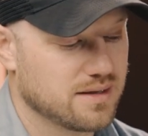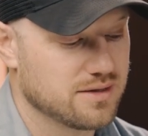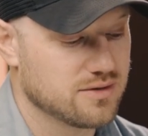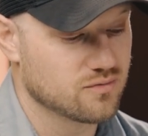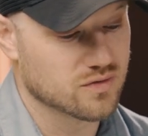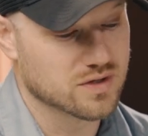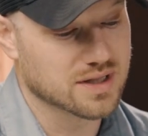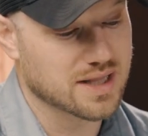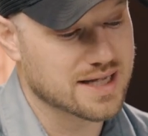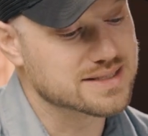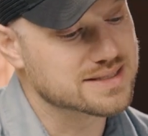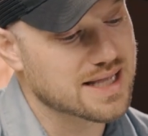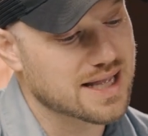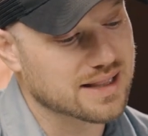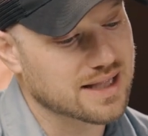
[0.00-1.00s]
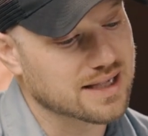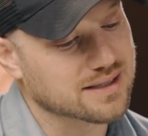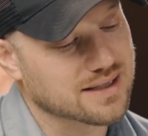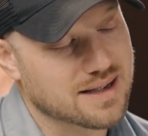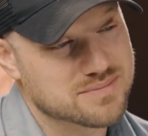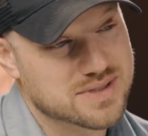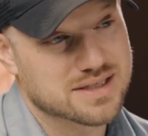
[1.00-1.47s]
you realize that, like,
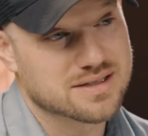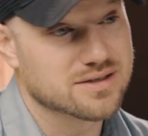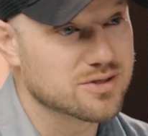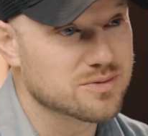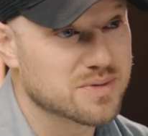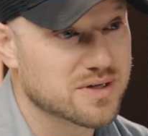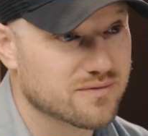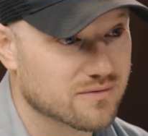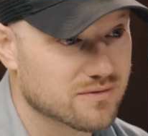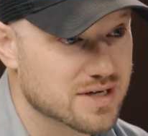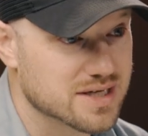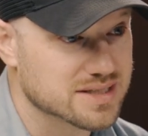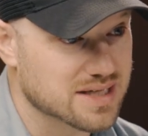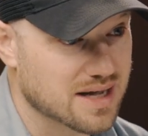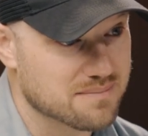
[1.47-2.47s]
I'm taking a little bit of risk.